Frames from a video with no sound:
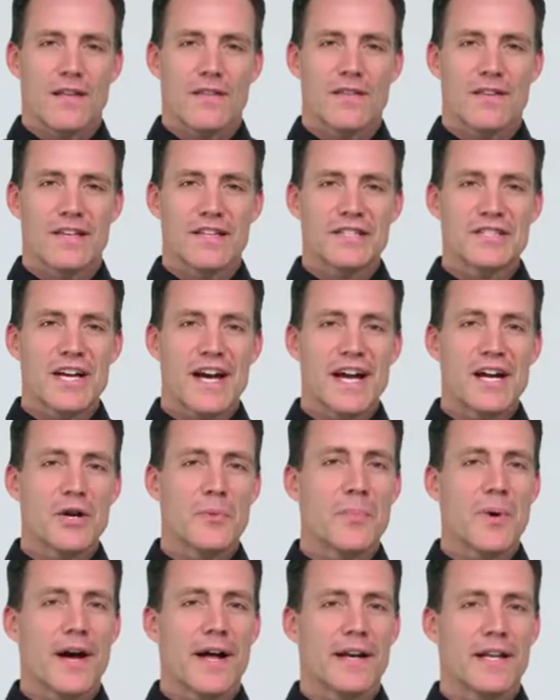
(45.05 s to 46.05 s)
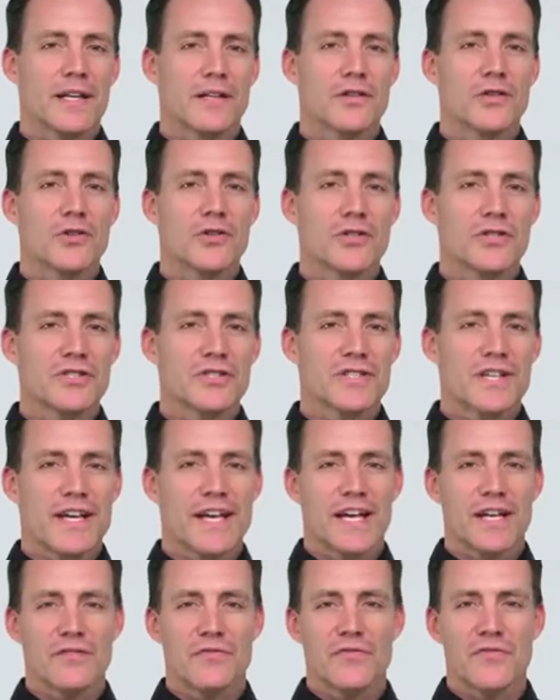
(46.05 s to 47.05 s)
The entire body looks
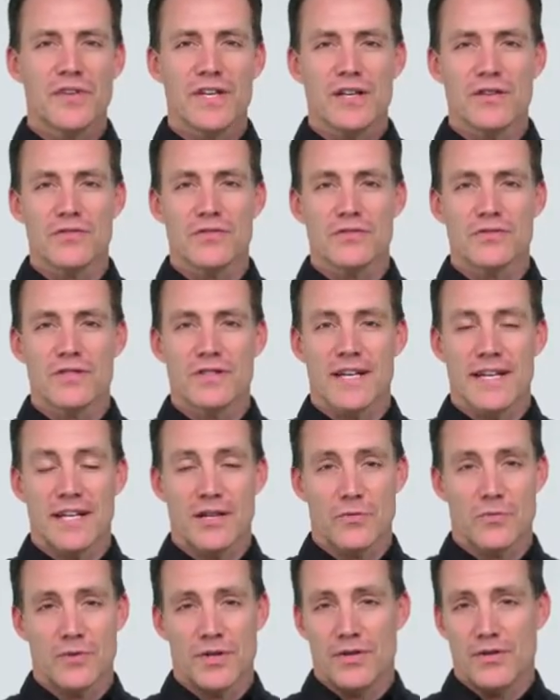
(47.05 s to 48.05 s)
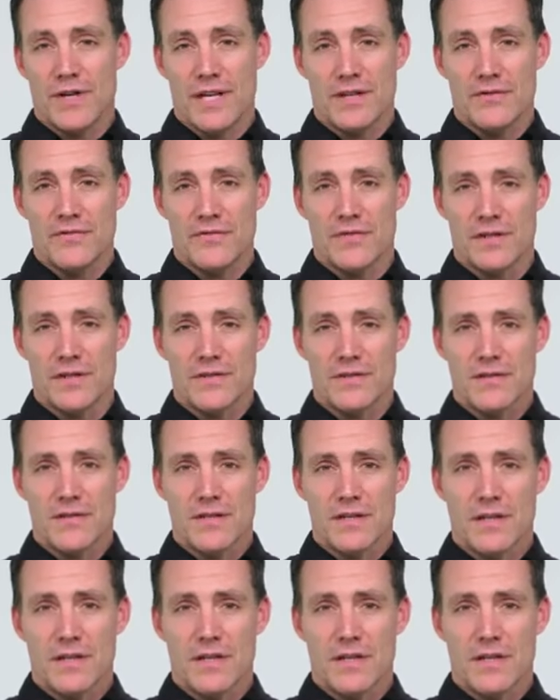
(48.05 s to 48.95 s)
and feels like a real infant,